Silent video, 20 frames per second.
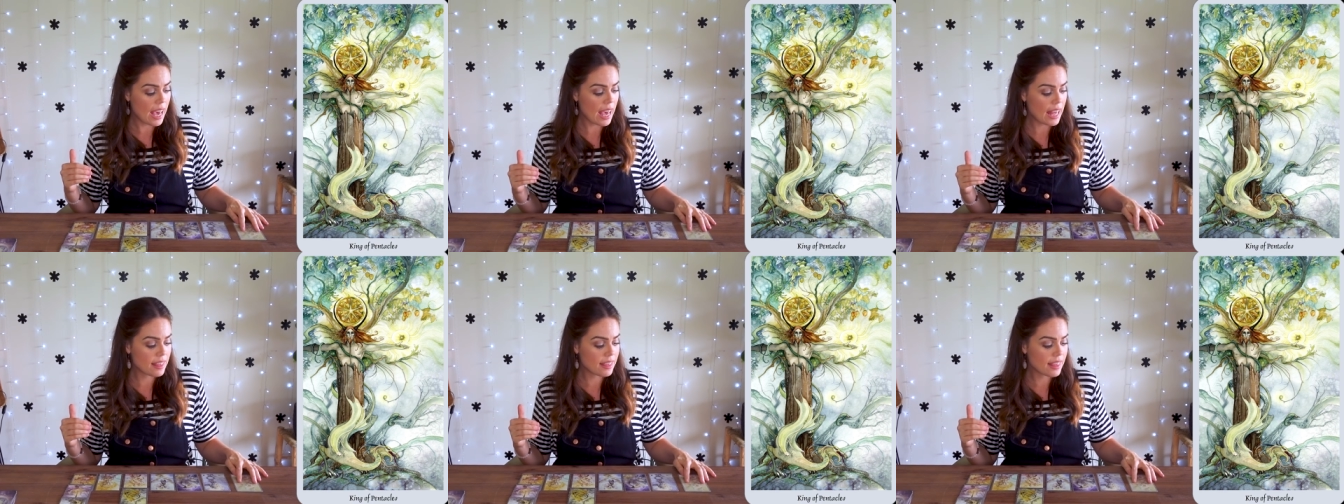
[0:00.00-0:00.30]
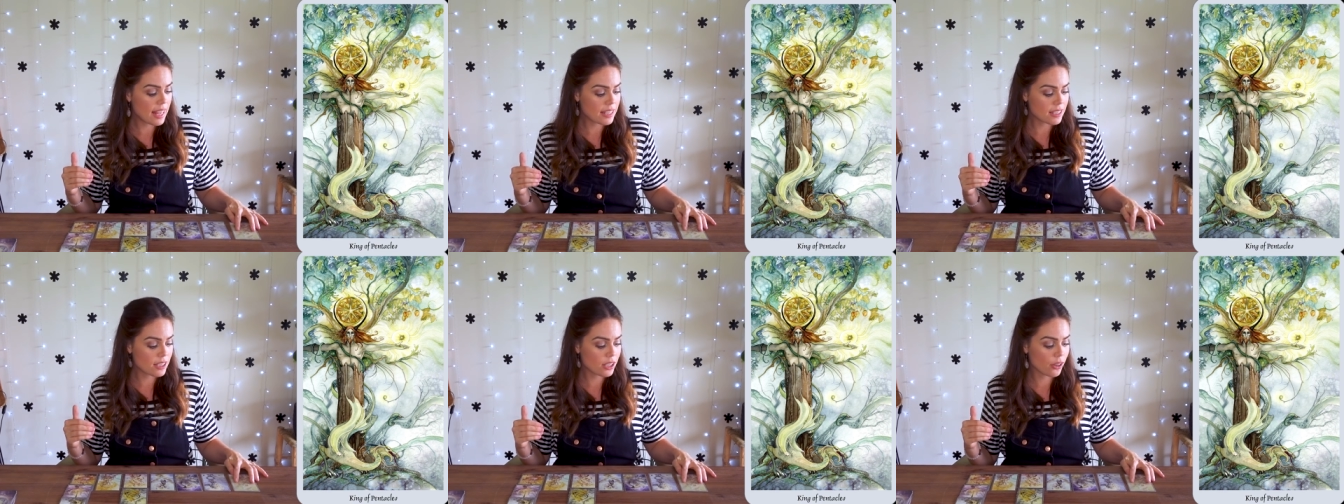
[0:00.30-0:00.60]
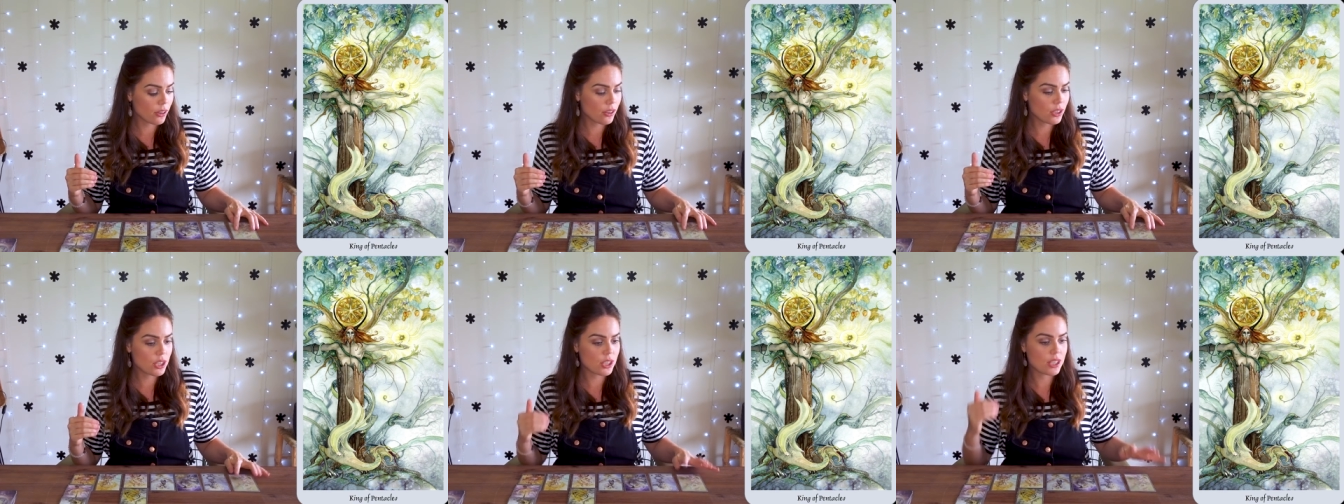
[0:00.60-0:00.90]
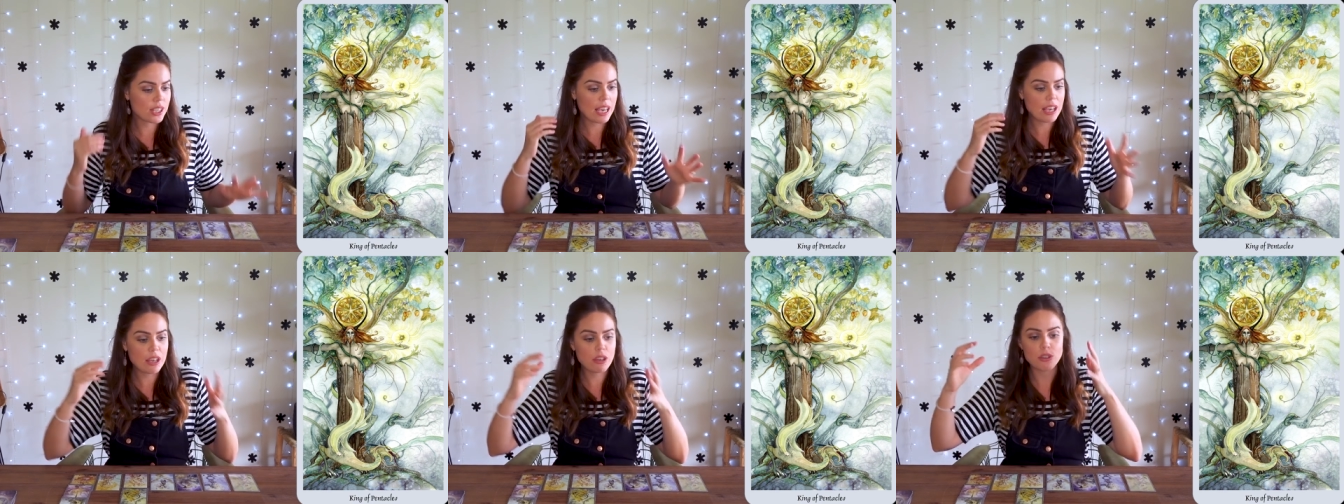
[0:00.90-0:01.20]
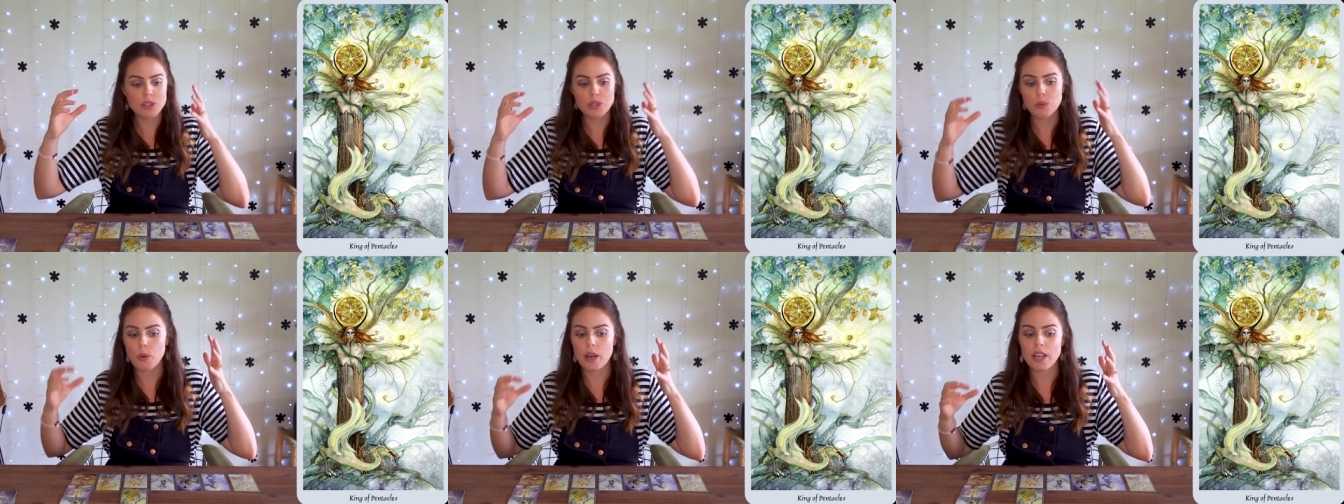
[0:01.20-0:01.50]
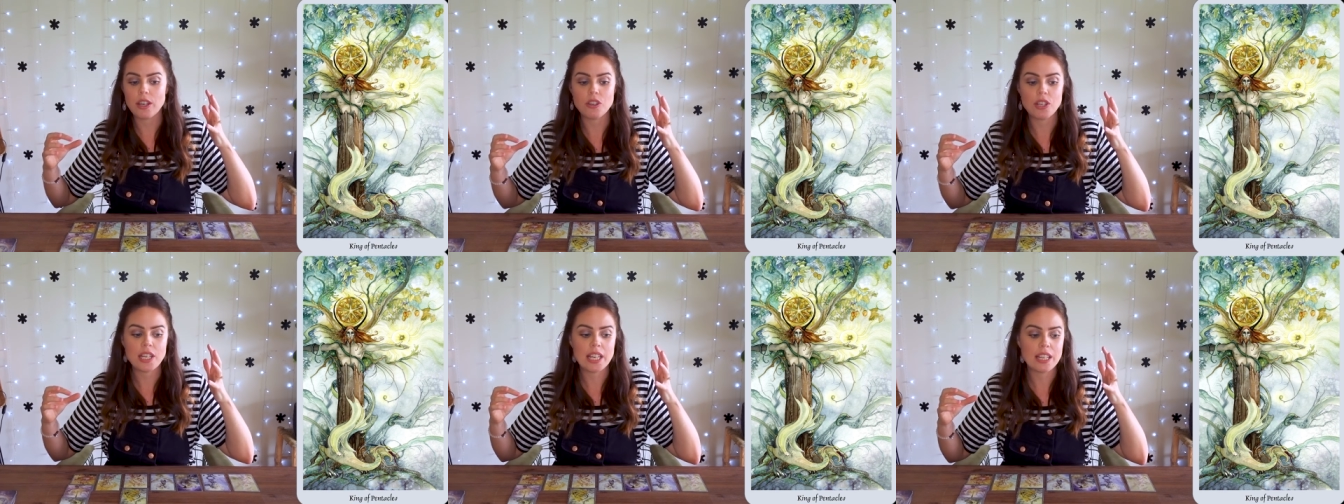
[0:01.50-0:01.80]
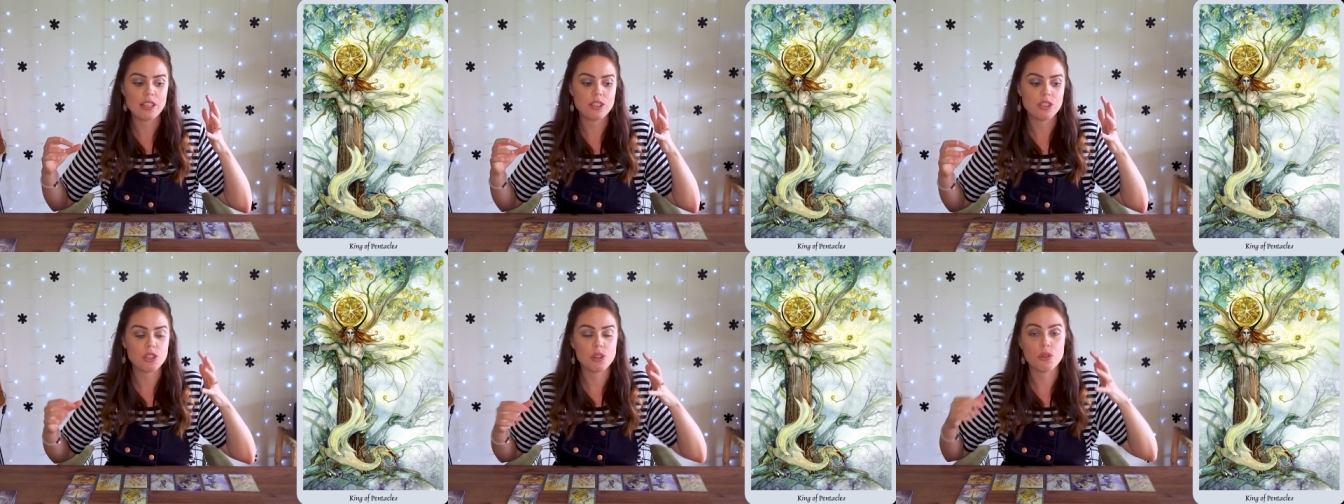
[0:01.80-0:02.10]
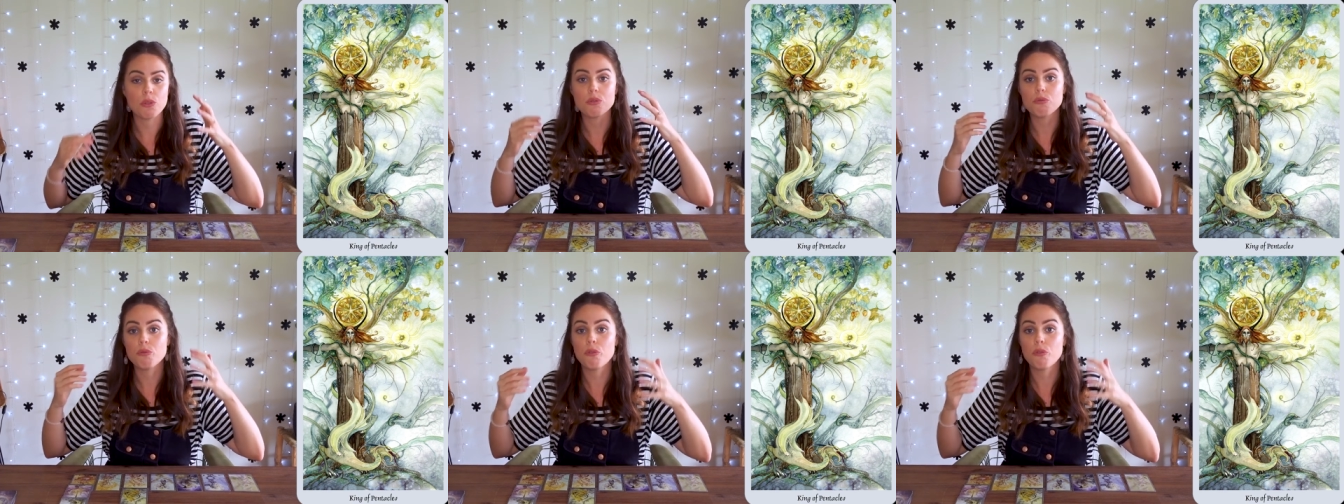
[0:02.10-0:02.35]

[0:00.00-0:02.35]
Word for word: that's going to take you to where you need to